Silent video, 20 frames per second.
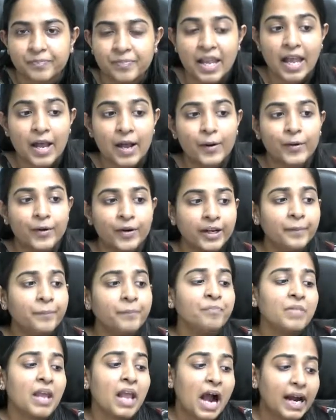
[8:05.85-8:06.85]
Okay.
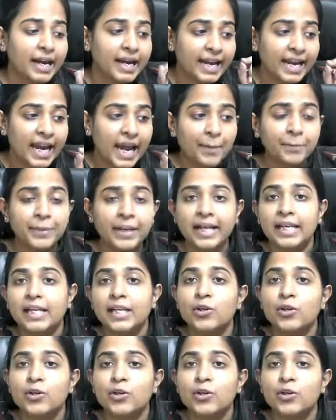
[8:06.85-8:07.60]
Again, I am telling you,